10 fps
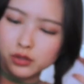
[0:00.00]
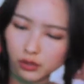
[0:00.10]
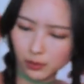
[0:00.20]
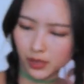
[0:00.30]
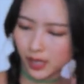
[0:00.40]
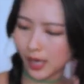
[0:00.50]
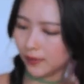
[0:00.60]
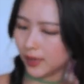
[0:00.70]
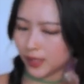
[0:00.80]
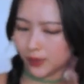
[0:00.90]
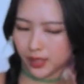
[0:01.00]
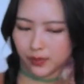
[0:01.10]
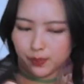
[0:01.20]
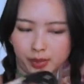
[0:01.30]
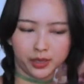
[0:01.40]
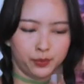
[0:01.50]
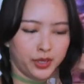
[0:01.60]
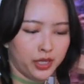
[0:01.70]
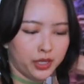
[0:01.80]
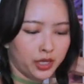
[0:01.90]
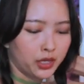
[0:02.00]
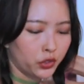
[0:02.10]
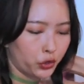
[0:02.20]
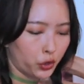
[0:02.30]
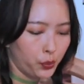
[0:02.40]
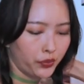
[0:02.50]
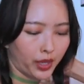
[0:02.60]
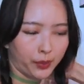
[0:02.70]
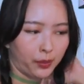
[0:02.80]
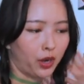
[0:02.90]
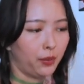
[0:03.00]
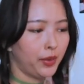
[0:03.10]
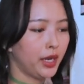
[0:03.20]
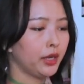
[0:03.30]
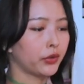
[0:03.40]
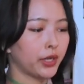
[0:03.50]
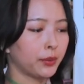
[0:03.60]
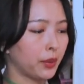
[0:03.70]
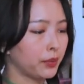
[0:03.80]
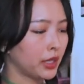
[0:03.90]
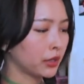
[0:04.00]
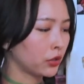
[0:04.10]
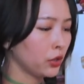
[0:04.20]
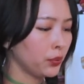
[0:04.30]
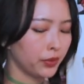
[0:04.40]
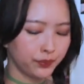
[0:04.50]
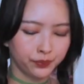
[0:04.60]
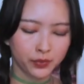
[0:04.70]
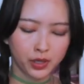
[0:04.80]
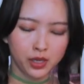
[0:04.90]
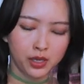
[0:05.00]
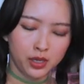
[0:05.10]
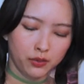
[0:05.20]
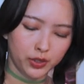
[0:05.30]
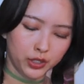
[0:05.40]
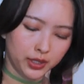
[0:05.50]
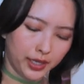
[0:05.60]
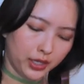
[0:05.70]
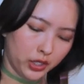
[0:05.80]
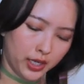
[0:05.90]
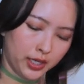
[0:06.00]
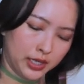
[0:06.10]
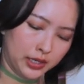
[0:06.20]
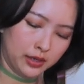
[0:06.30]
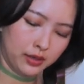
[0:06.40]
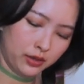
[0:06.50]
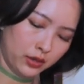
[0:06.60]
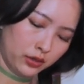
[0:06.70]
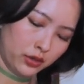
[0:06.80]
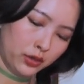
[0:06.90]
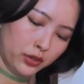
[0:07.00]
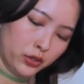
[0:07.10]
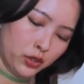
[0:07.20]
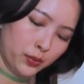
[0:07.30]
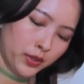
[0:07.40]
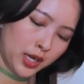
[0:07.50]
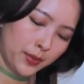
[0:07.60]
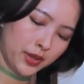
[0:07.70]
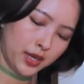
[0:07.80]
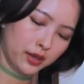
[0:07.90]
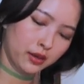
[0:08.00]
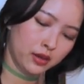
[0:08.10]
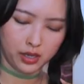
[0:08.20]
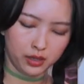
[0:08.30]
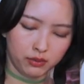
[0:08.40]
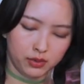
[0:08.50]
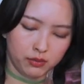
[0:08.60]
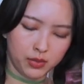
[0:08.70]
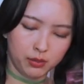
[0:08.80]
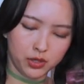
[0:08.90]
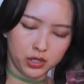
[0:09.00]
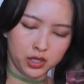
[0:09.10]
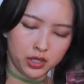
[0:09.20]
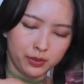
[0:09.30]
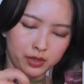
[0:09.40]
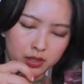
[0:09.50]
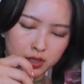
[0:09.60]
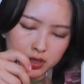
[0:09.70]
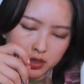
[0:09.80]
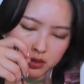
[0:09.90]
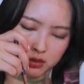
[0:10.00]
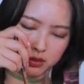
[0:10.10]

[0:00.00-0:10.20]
So I'm gonna have this with mung bean soup that my mom made, green mung bean soup, which is like a Chinese dessert soup type thing, and with my mushy spirulina